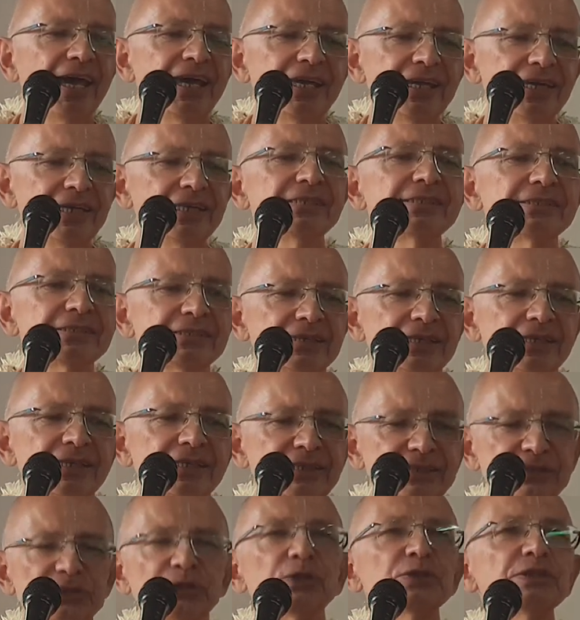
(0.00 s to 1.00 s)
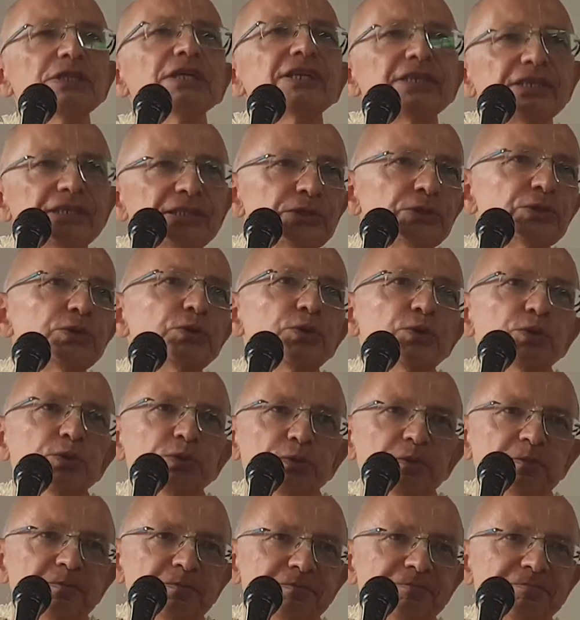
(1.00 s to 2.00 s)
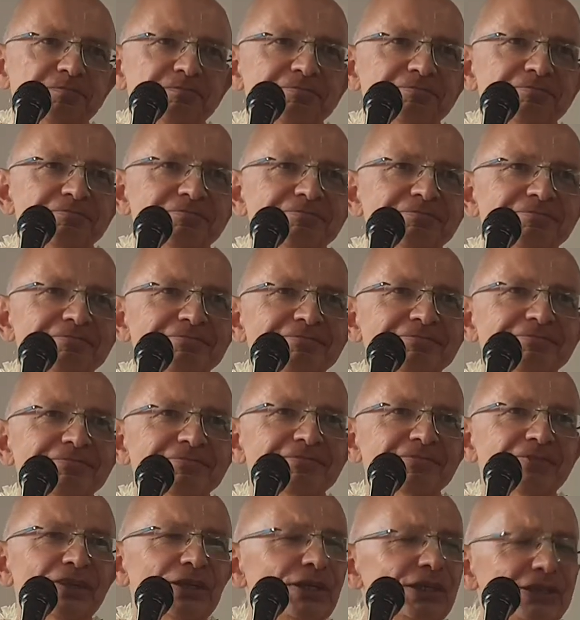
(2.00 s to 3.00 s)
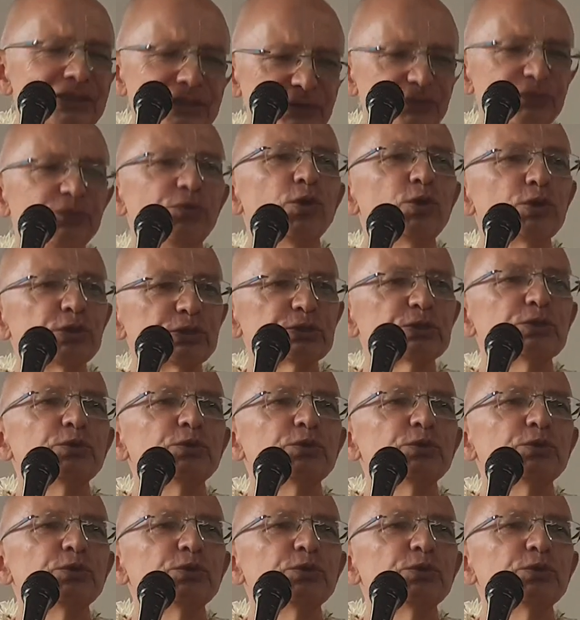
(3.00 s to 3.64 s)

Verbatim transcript: he is not a real guru. He is a false